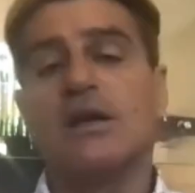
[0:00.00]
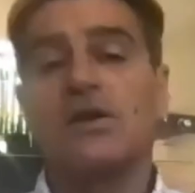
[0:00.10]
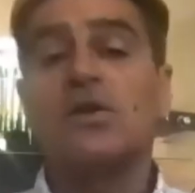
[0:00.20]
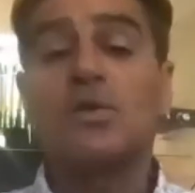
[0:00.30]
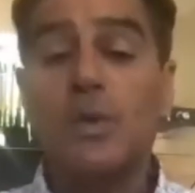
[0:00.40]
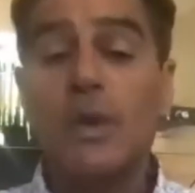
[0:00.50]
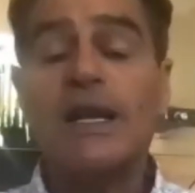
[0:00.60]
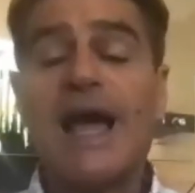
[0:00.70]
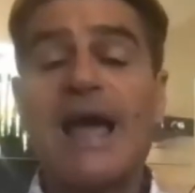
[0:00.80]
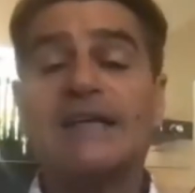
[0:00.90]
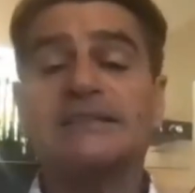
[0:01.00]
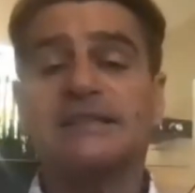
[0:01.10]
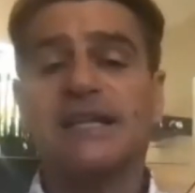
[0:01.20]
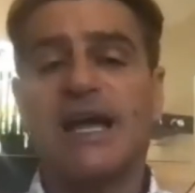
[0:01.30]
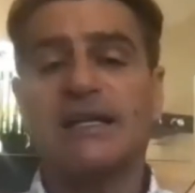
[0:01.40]
you realize
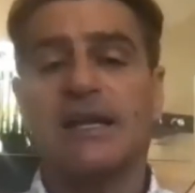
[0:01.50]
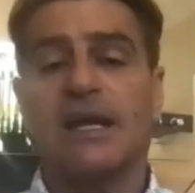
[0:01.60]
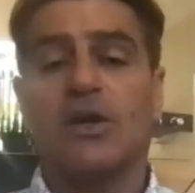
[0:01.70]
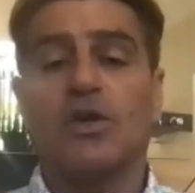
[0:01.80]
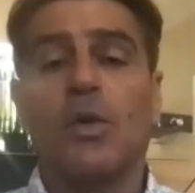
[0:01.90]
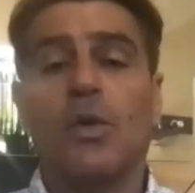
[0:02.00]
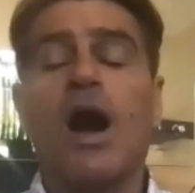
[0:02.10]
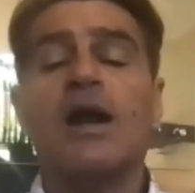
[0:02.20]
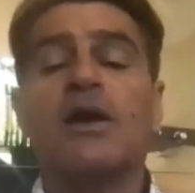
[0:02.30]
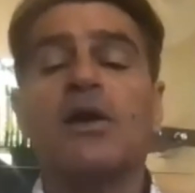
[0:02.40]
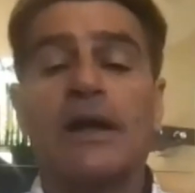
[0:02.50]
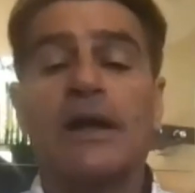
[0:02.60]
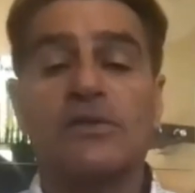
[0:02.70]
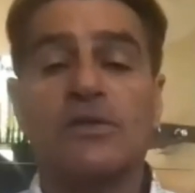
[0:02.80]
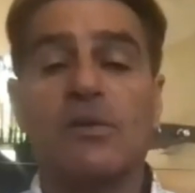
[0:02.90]
that you are
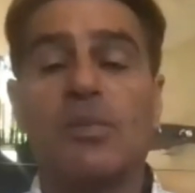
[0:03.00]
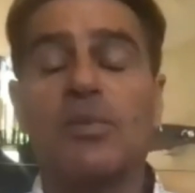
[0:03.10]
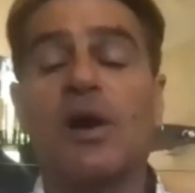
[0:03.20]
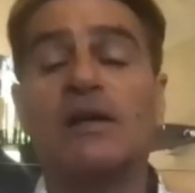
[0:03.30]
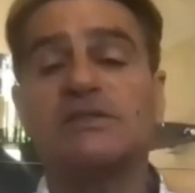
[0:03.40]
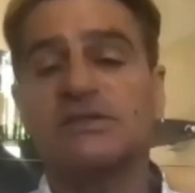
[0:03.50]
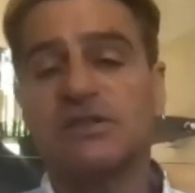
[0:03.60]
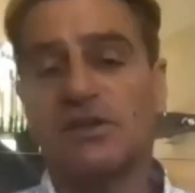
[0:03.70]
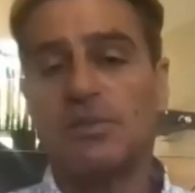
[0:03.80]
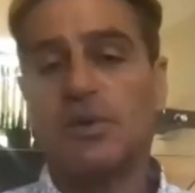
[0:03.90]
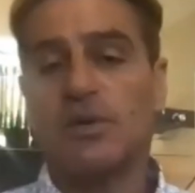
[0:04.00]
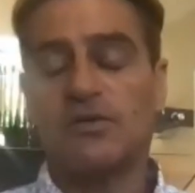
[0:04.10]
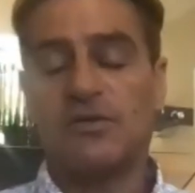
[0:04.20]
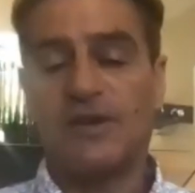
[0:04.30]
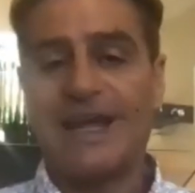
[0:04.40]
going through a process of
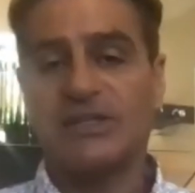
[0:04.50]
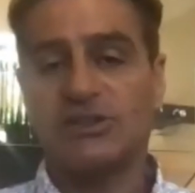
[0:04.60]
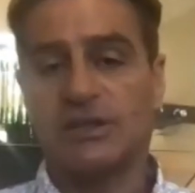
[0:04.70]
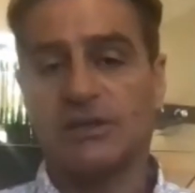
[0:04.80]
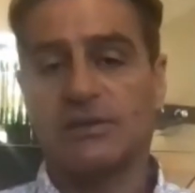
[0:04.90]
purification.